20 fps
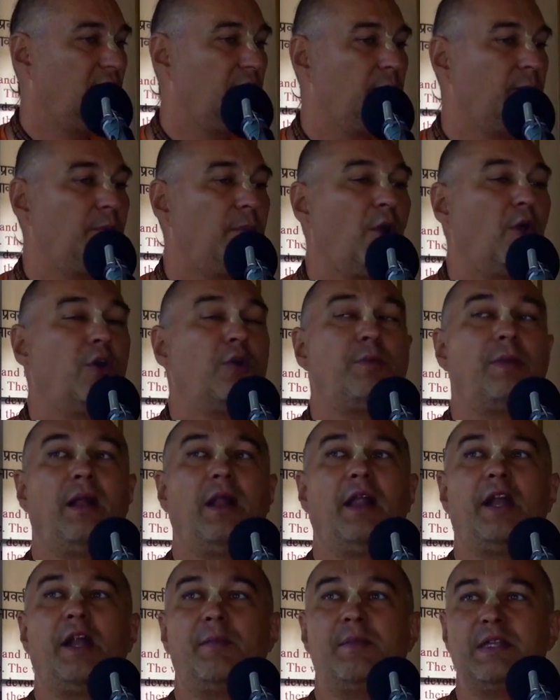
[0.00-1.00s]
The Lord
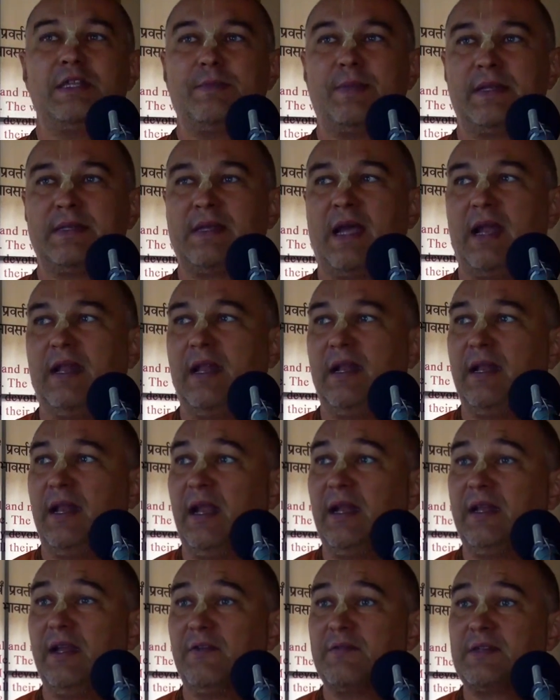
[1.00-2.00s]
Balaram is presiding
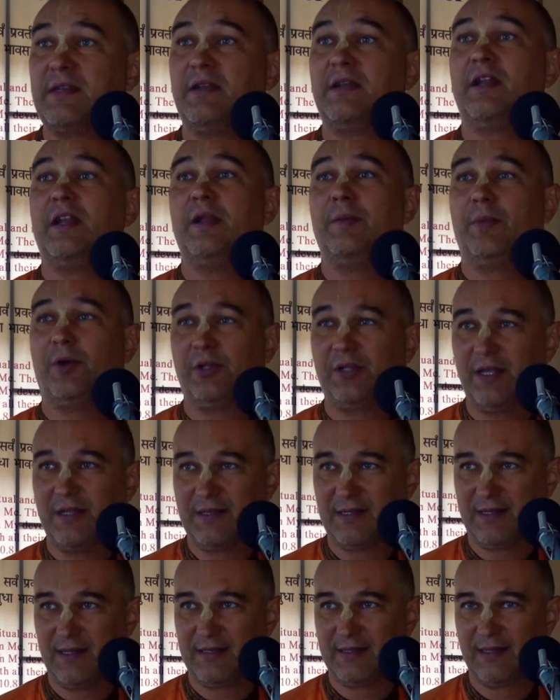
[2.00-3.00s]
deity of Sandhini
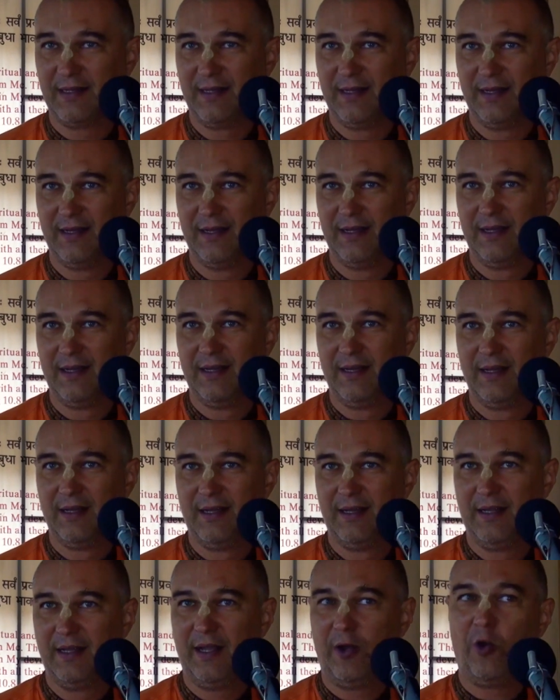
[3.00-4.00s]
potencies.
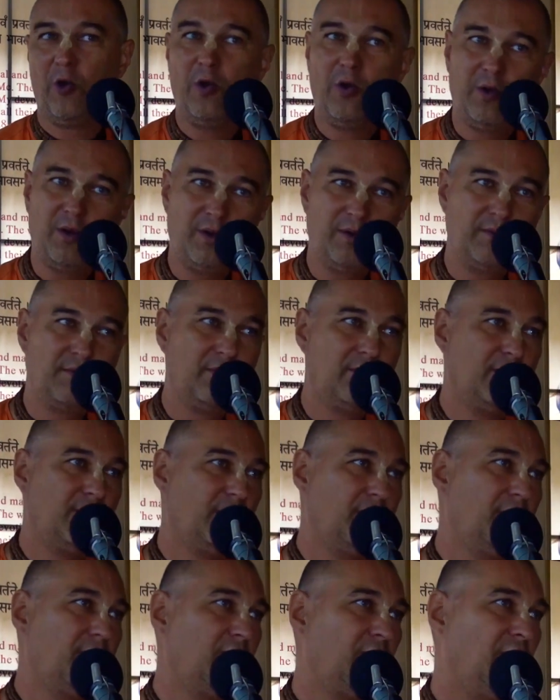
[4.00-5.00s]
All,
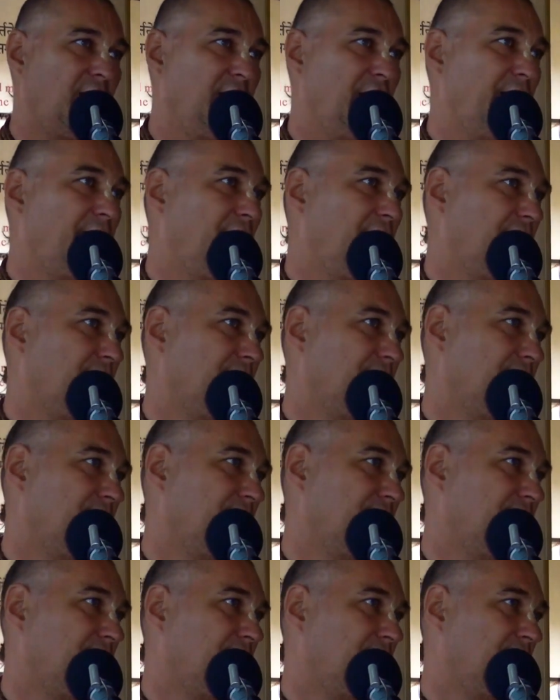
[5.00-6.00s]
whatever
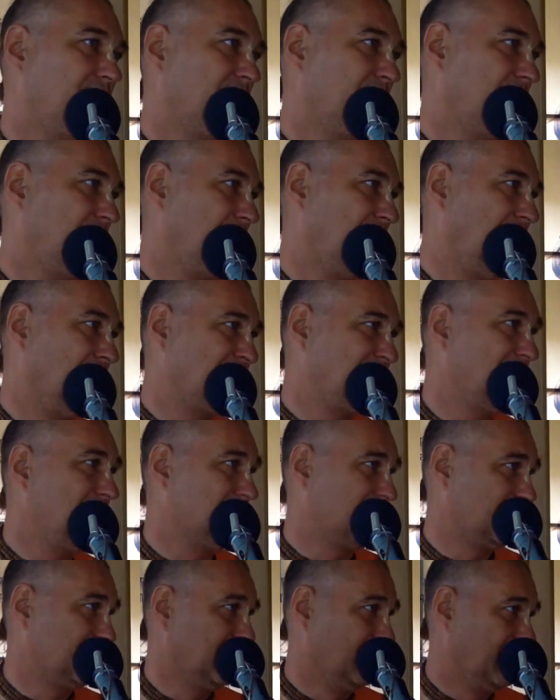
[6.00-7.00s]

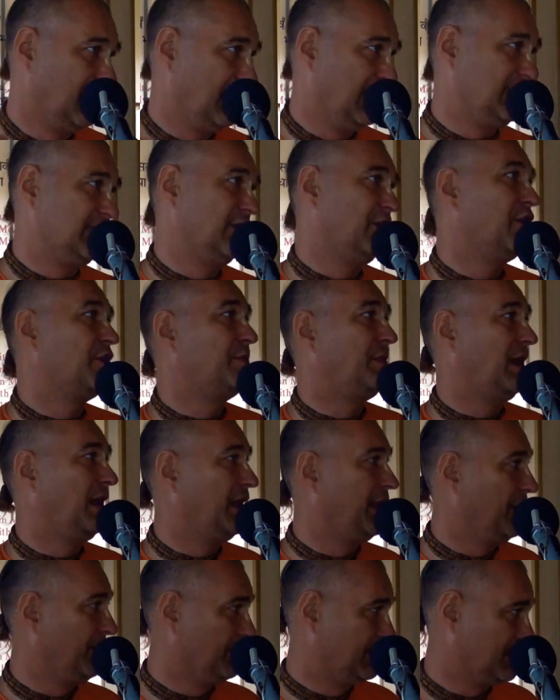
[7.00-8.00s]
exists is Lord
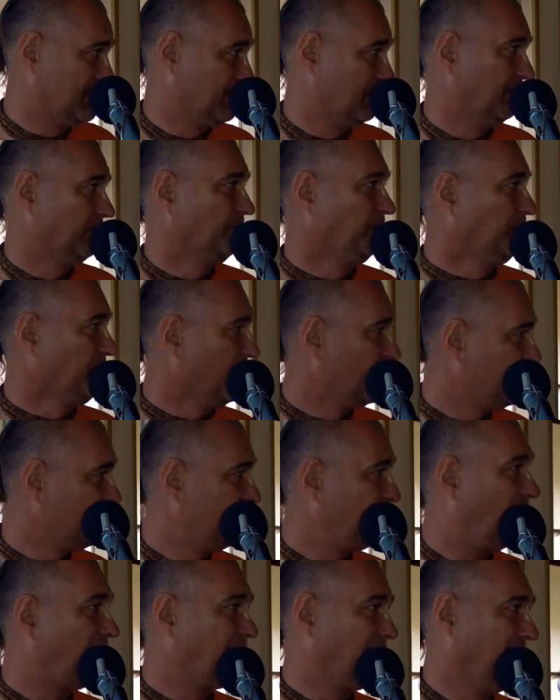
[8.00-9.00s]
Balaram's
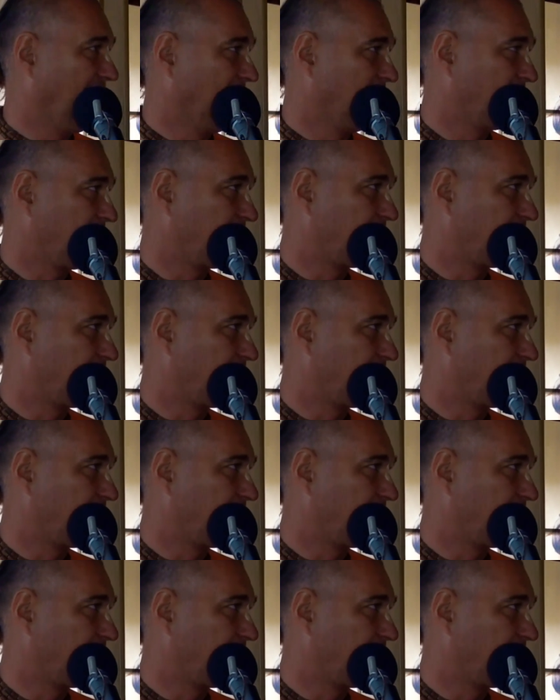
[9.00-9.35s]
Shakti.